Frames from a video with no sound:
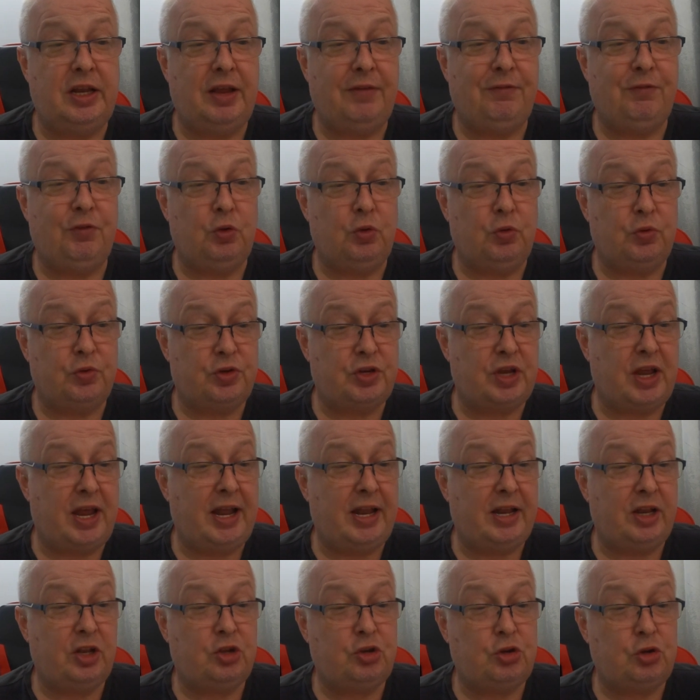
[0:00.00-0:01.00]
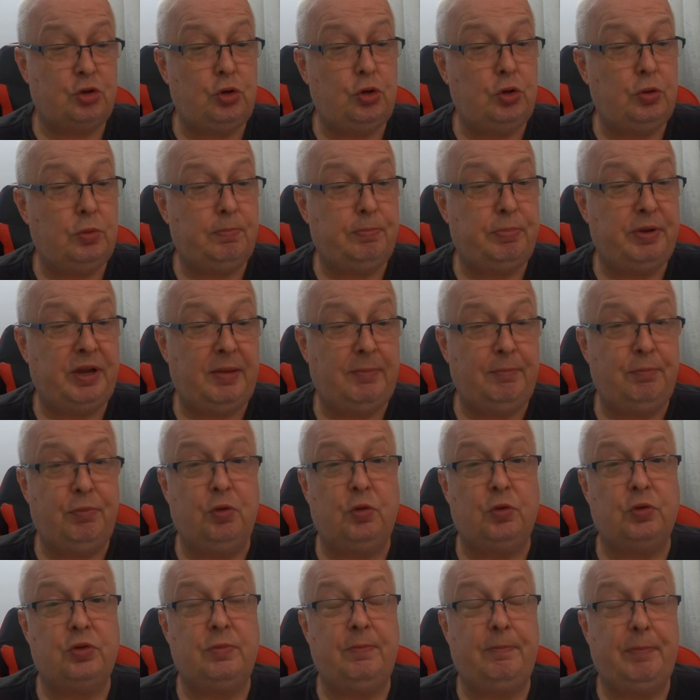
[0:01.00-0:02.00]
levels at two
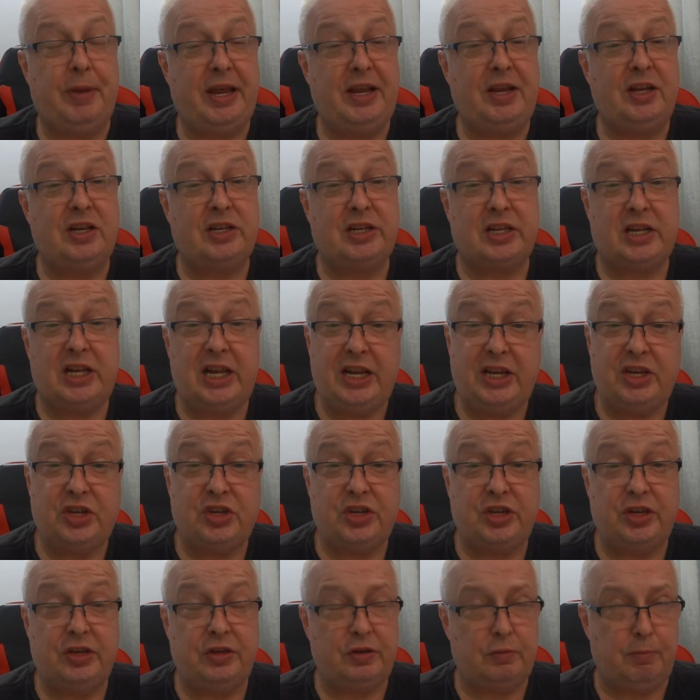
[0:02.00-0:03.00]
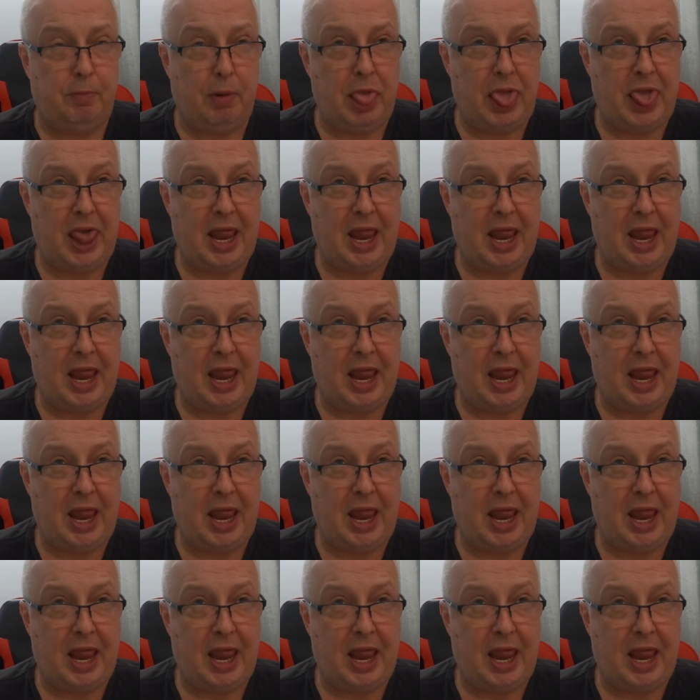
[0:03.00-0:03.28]
important places